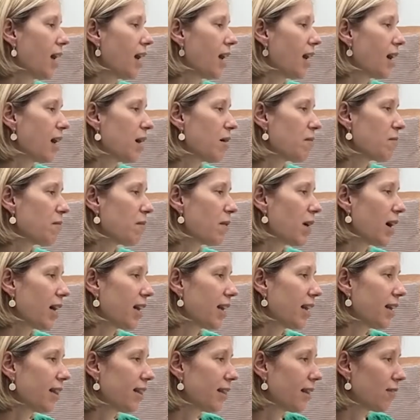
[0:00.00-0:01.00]

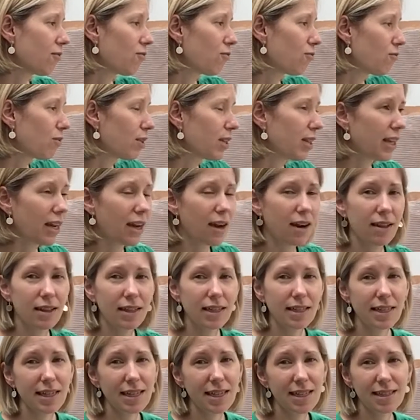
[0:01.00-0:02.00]
And in the really
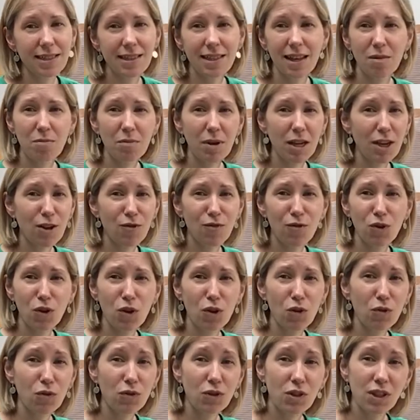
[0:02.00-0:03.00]
early days, that might
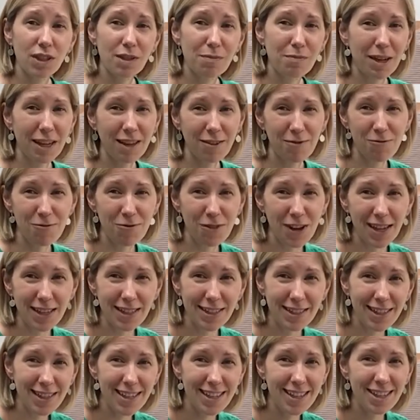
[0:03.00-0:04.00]
involve just making
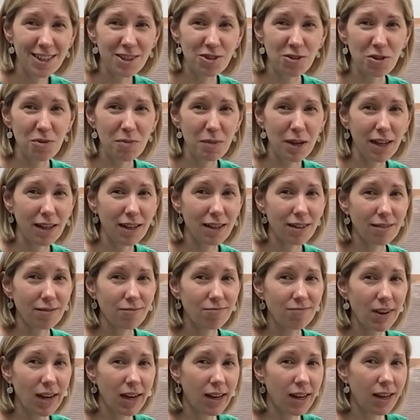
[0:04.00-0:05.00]
faces or
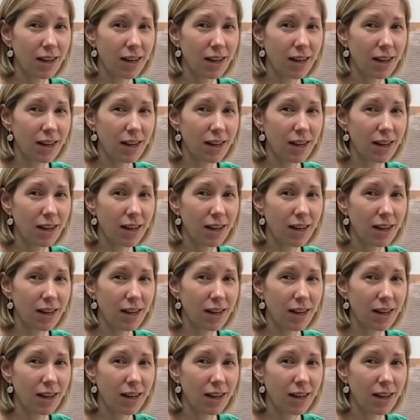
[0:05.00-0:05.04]
making